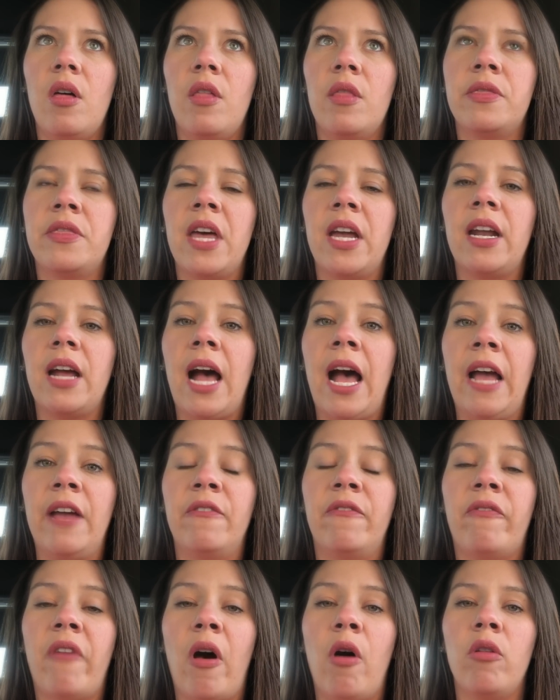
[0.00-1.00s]
that I
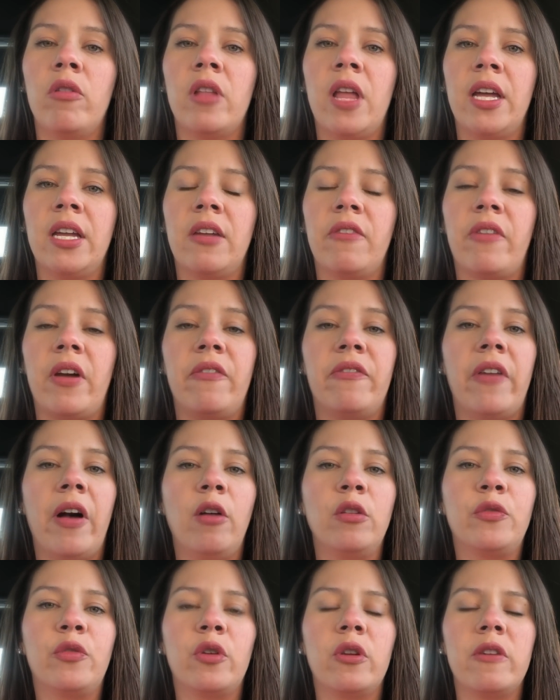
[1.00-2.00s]
felt like if I
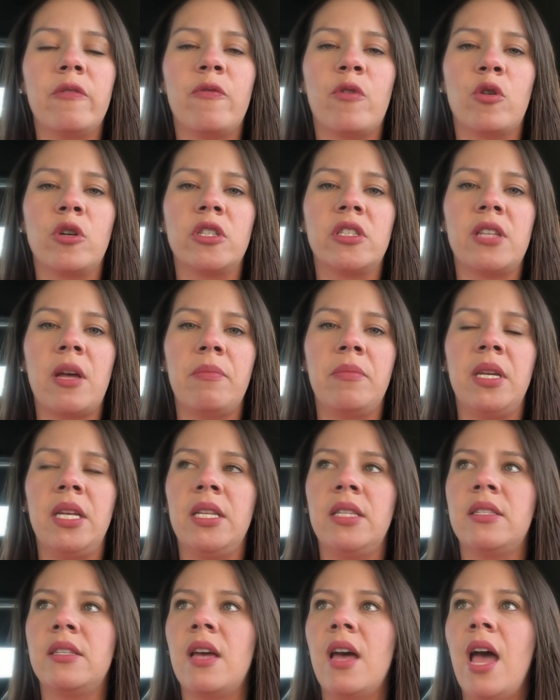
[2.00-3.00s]
filed for divorce, that
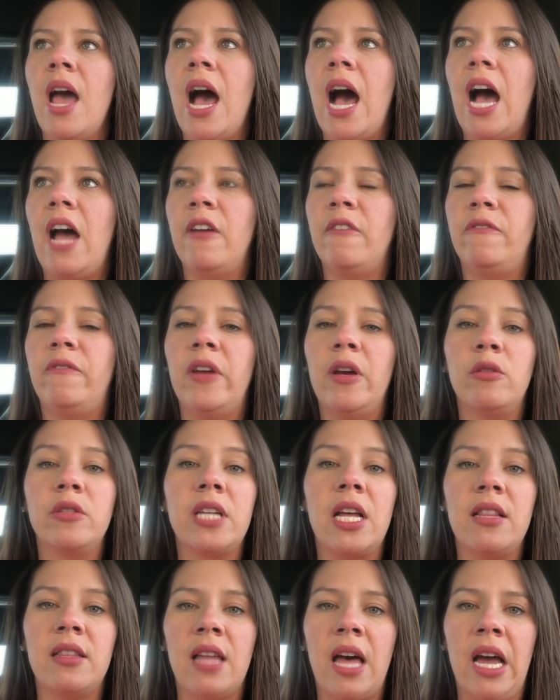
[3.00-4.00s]
means I failed
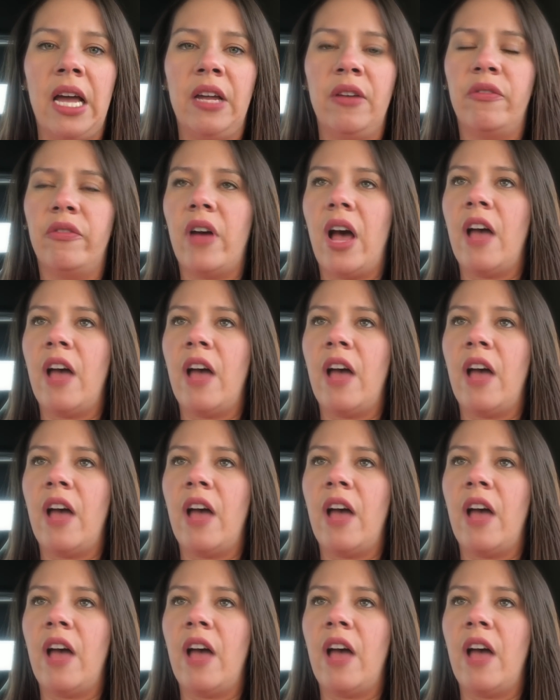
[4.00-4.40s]
at life.